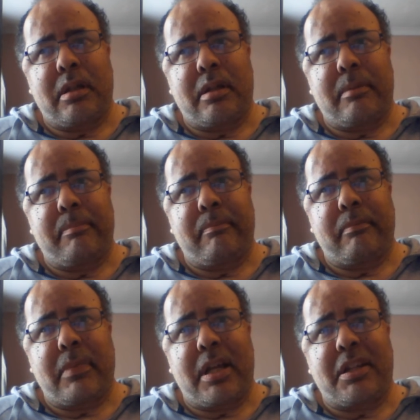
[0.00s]

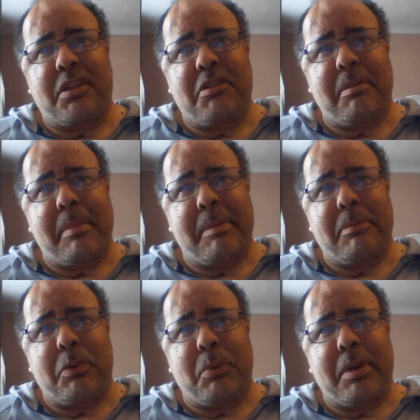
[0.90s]
I don't
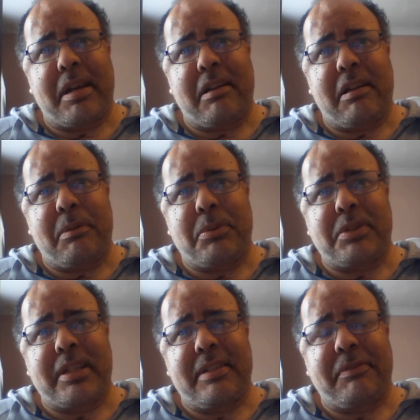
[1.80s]
remember where I
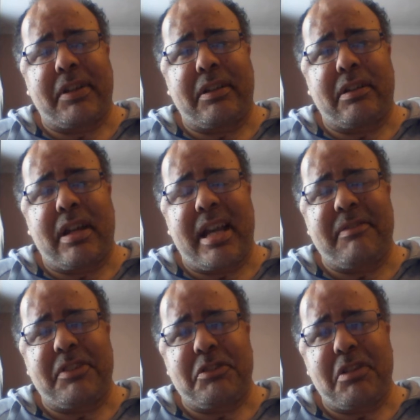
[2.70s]
was living. I
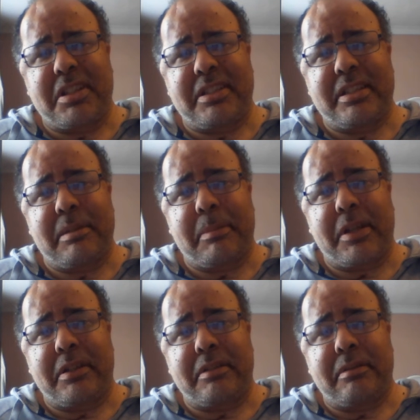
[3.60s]
have addresses in
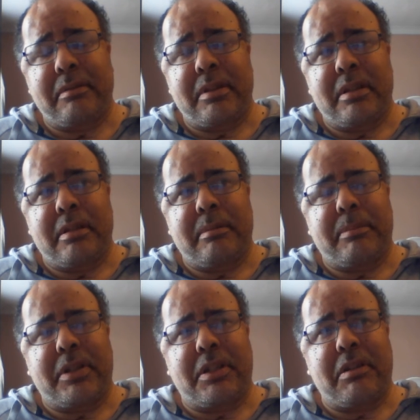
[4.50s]
my head,
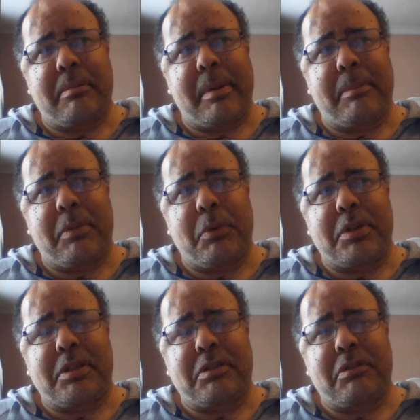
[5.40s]
but I don't remember
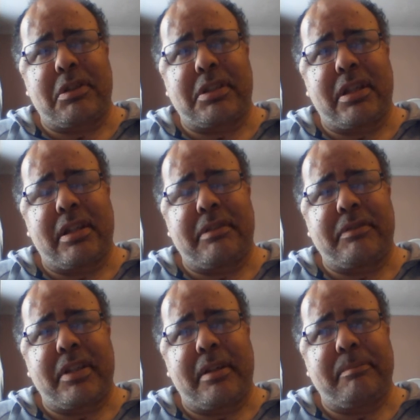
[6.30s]
which address I
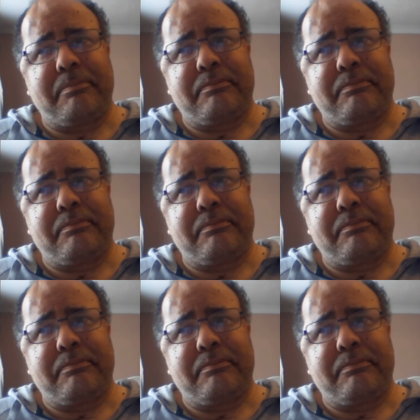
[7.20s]
lived at.